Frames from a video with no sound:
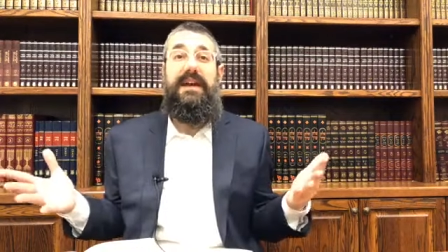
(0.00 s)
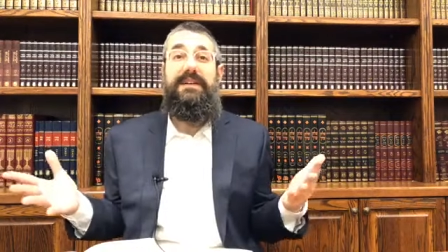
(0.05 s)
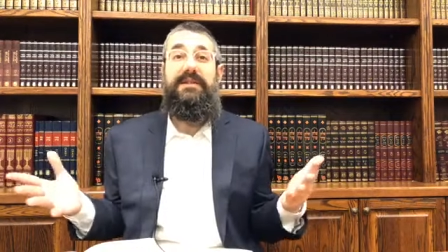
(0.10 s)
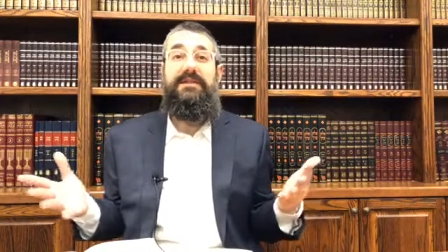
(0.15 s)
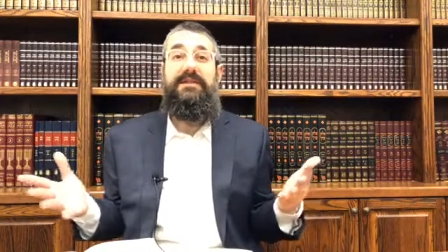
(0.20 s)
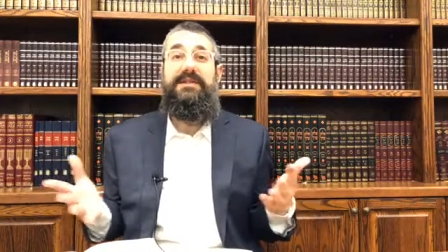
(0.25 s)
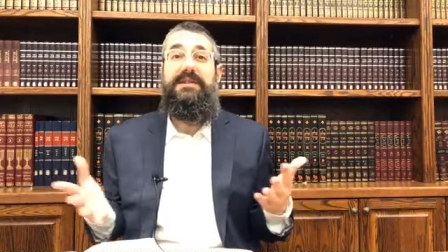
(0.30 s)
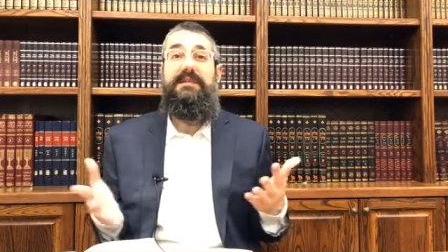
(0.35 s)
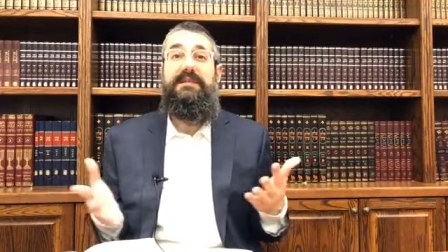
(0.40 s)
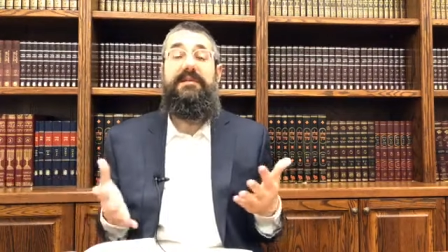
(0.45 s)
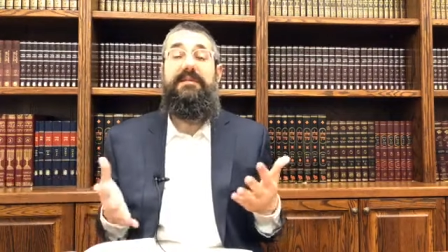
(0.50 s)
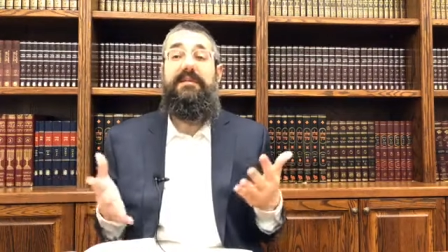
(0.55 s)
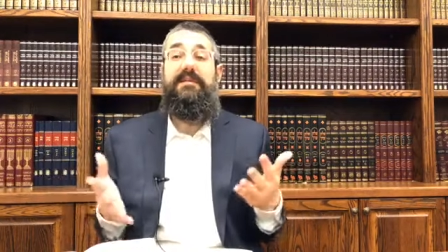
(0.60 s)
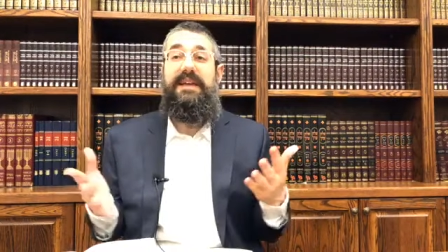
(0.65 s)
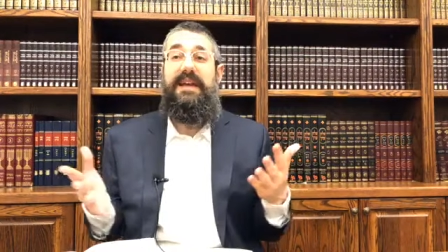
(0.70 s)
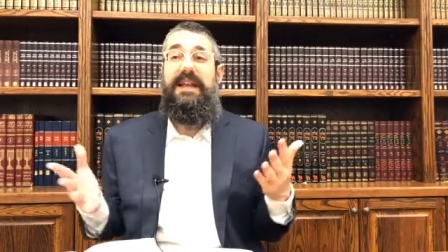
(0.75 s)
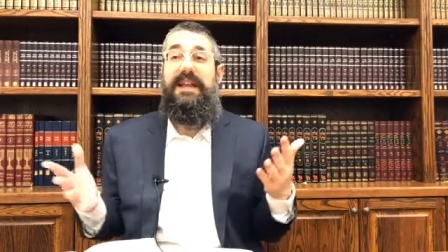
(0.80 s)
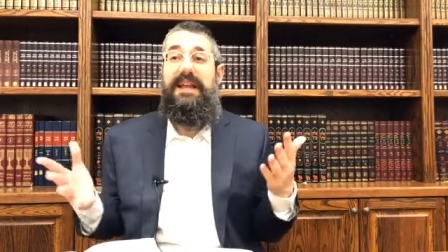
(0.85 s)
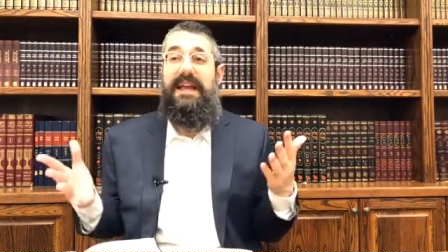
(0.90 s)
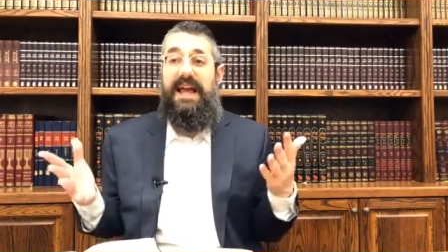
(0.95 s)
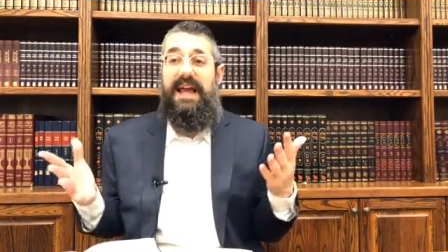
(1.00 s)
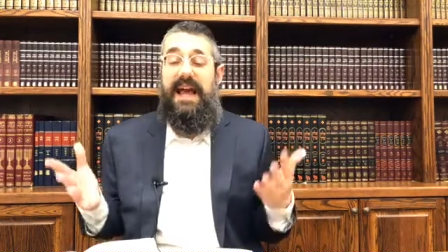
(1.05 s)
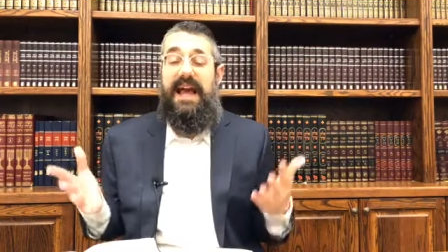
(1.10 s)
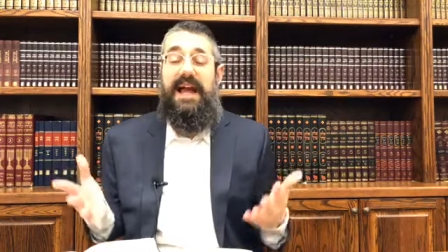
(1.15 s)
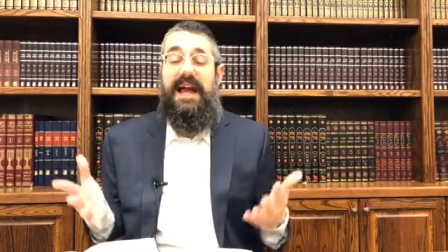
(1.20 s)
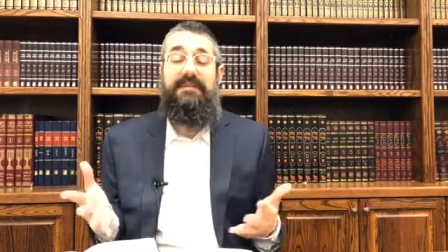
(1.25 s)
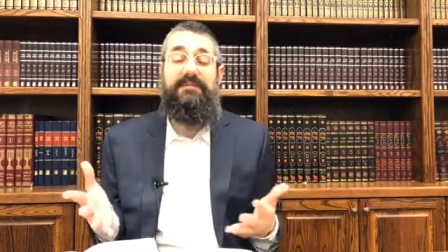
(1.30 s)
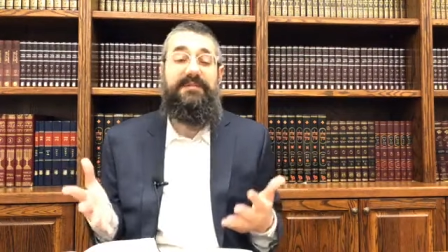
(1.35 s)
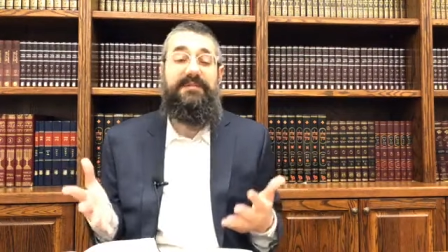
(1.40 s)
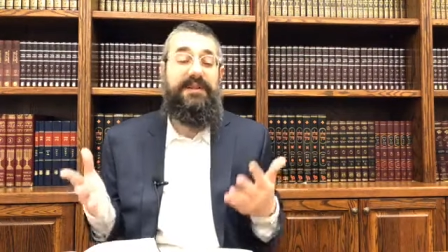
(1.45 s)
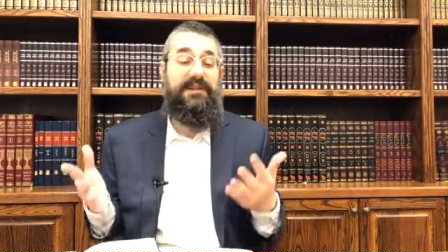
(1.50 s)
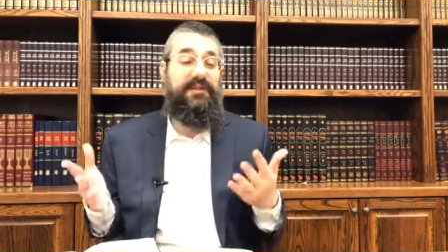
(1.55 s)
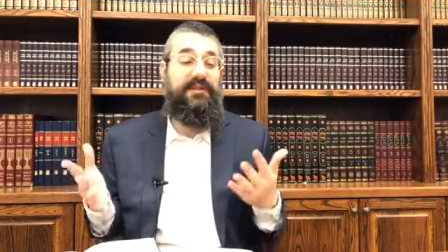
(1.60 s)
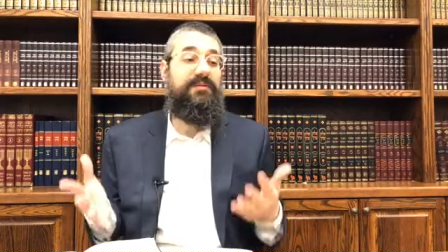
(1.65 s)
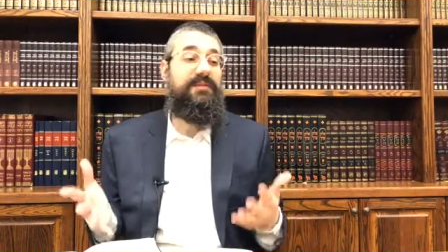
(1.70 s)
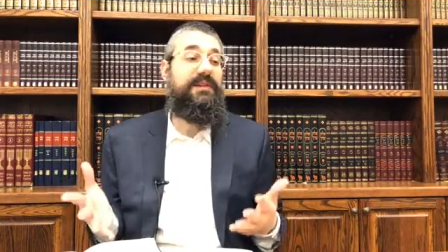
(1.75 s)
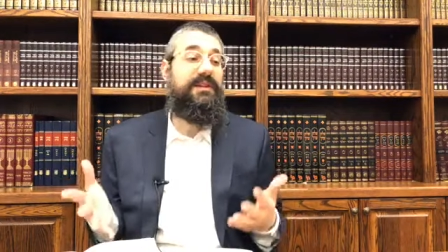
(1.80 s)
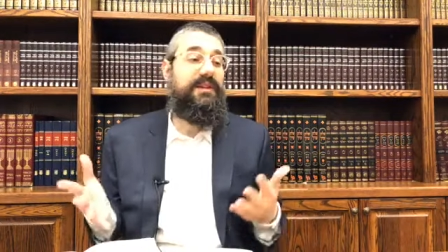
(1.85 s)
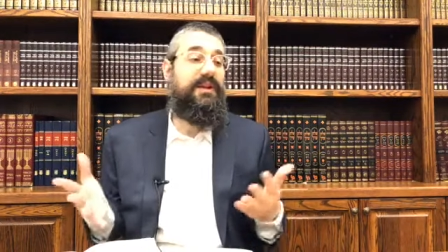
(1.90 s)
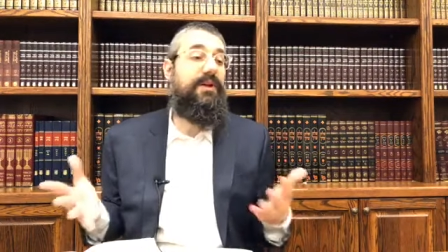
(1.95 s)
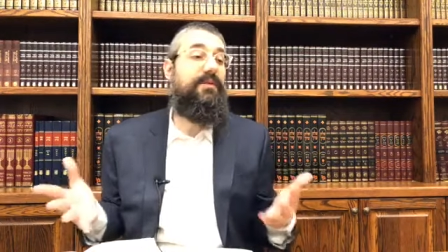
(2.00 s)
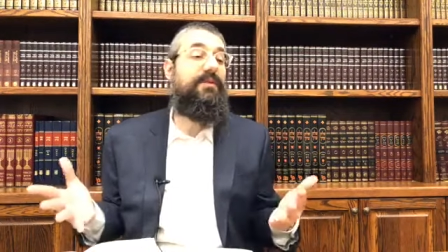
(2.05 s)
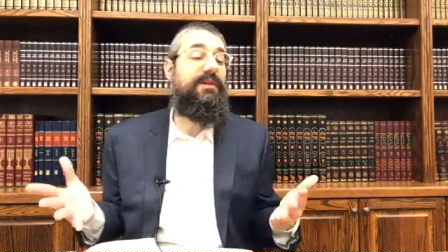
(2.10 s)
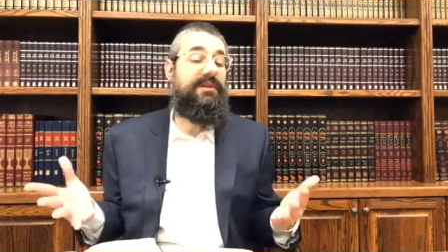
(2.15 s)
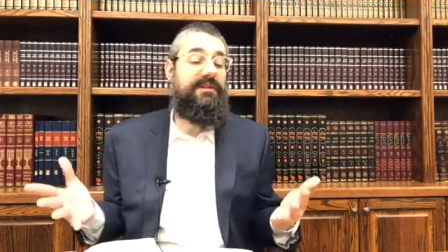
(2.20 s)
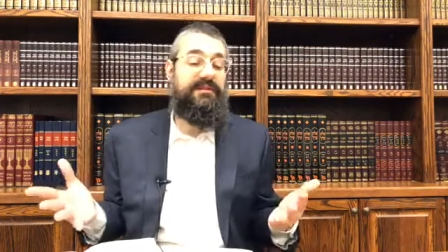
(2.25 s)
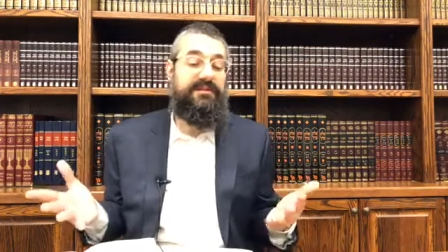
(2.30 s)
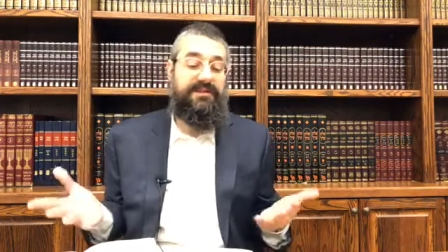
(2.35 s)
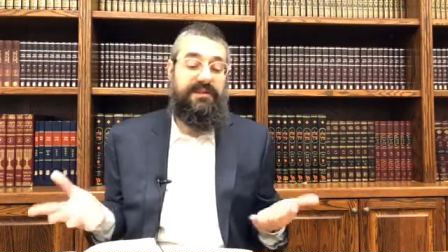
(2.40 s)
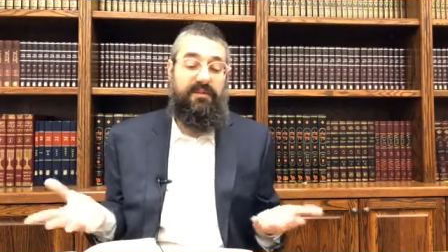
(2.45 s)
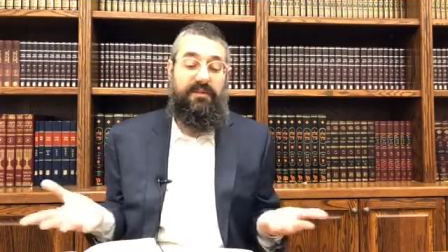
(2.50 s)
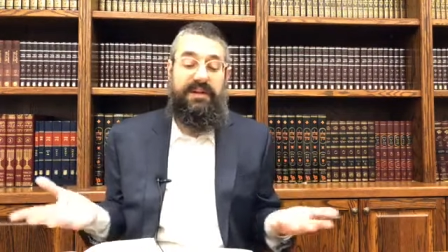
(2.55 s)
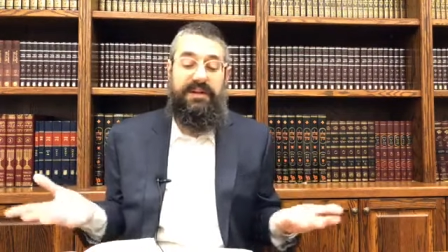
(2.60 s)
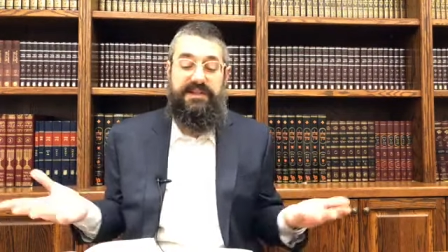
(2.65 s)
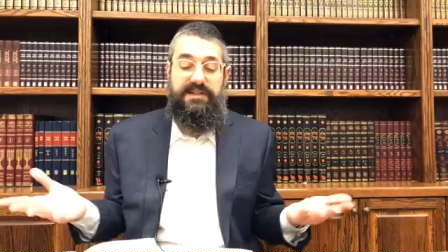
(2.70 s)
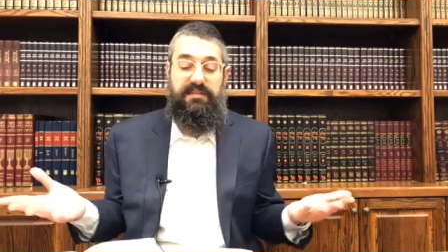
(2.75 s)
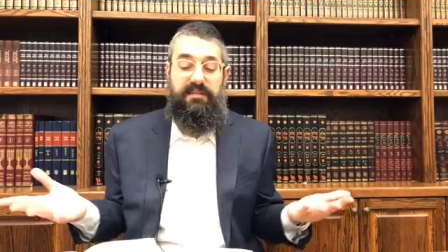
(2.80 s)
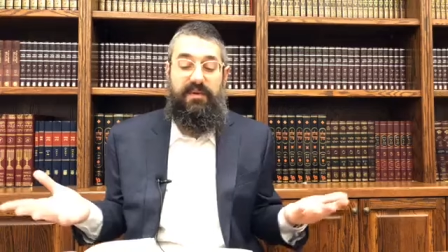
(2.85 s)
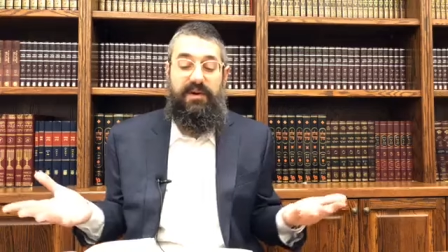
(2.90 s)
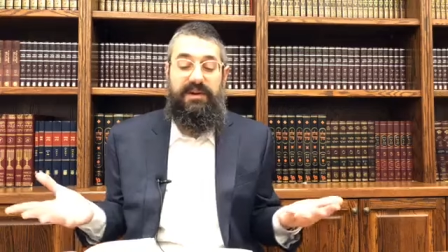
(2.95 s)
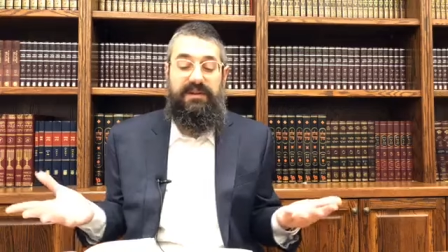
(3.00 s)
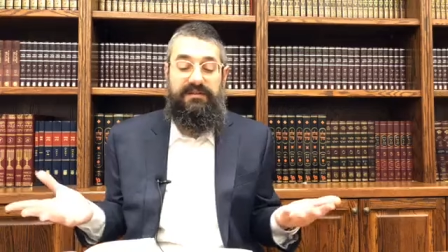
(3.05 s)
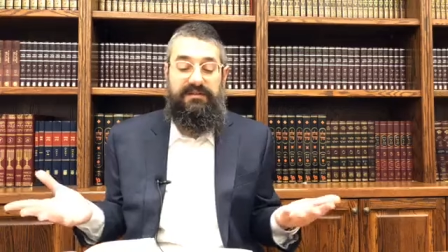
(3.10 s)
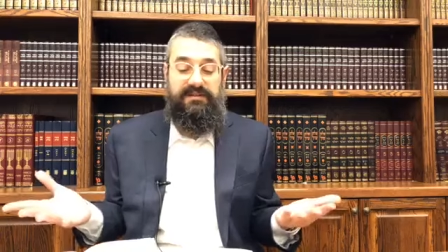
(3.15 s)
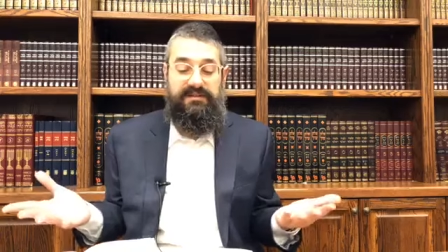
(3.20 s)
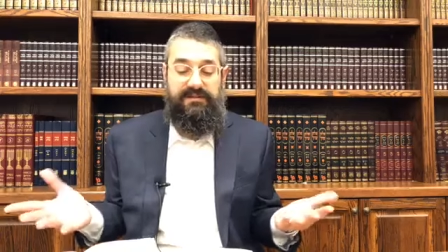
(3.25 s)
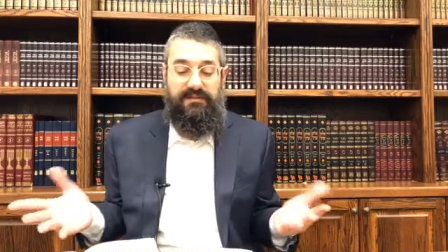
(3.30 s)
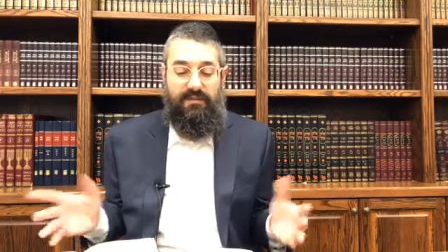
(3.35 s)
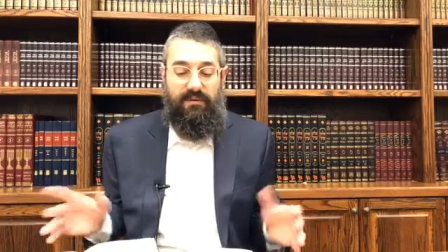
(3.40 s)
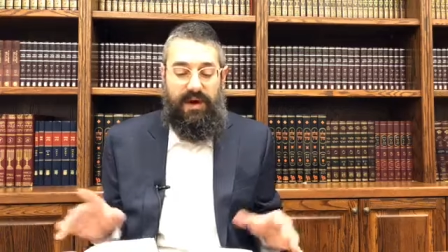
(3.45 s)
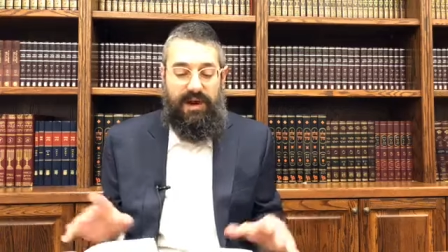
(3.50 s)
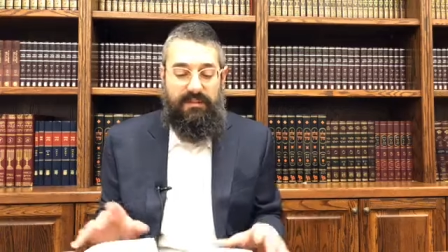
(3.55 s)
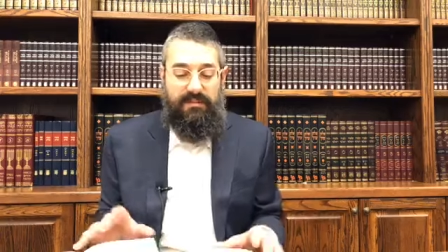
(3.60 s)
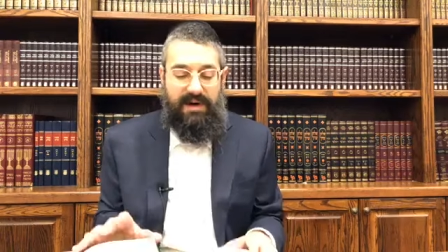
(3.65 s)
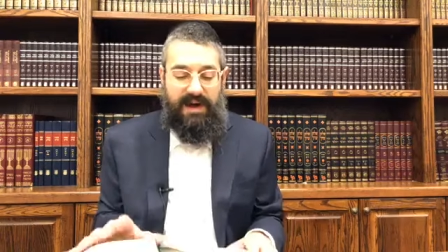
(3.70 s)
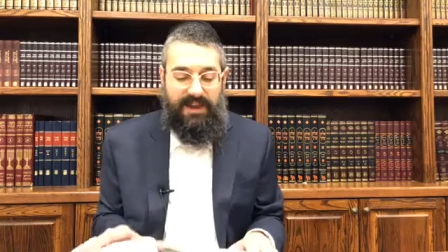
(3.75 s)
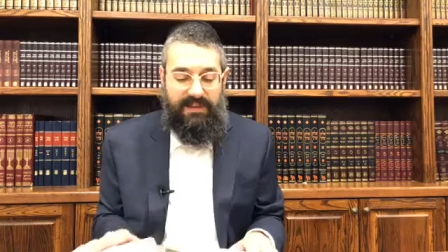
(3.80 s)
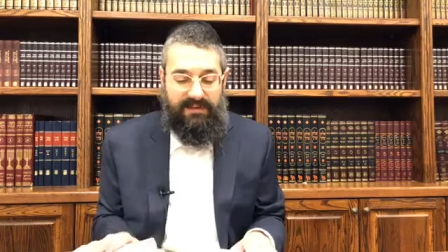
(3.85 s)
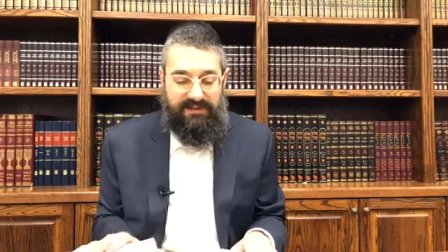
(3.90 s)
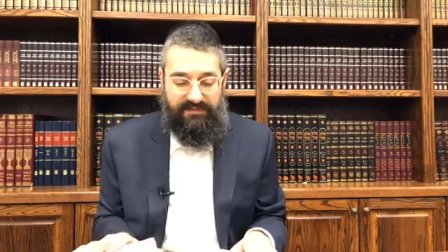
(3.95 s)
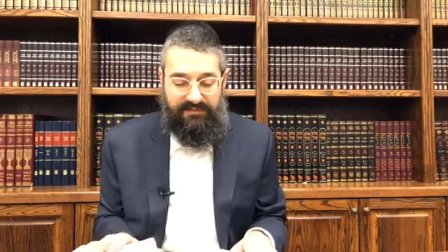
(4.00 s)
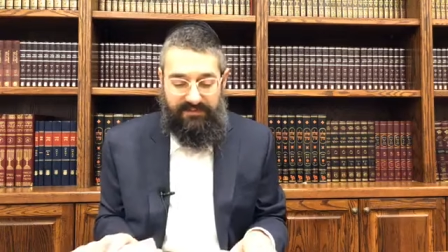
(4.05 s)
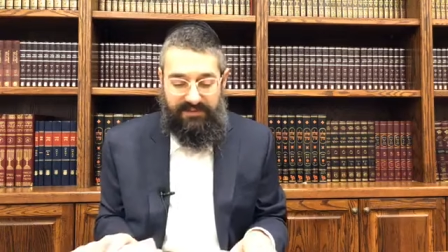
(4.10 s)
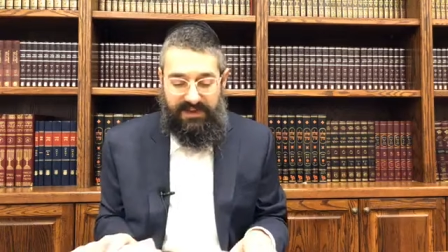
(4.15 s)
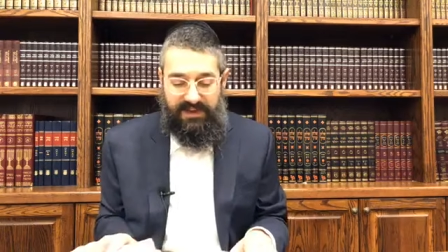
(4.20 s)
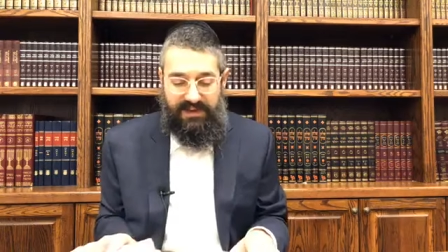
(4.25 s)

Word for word: and you seem to be getting absolutely nowhere. So what is the point? Why bother?